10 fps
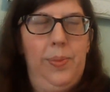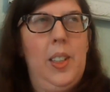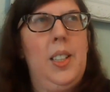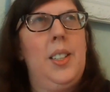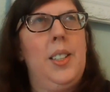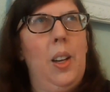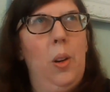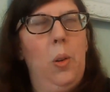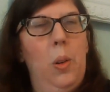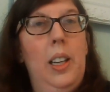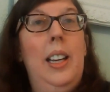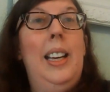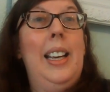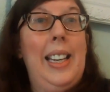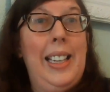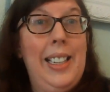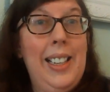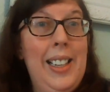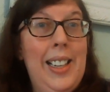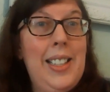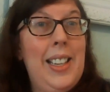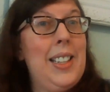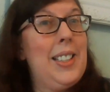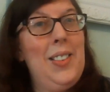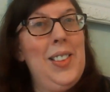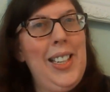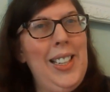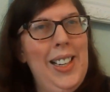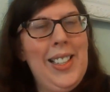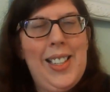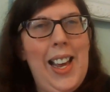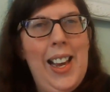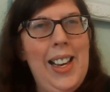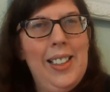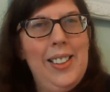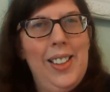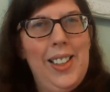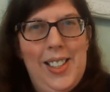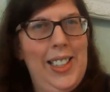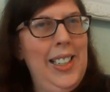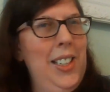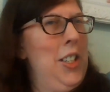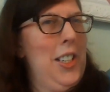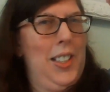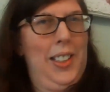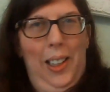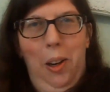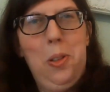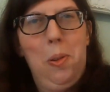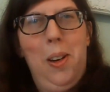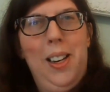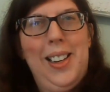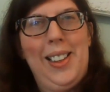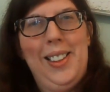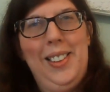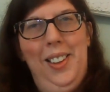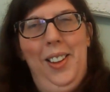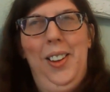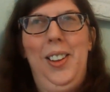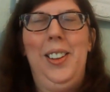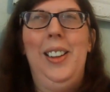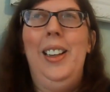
So he does, and as soon as he does that, the disease just goes away. Her